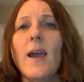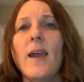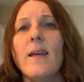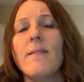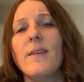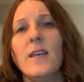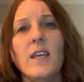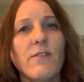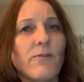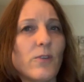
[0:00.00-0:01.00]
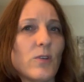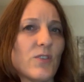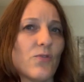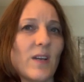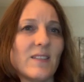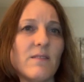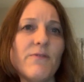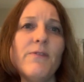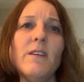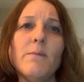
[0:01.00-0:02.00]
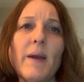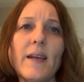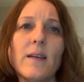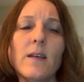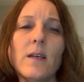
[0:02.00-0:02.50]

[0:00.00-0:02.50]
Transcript: and they give constructive feedback.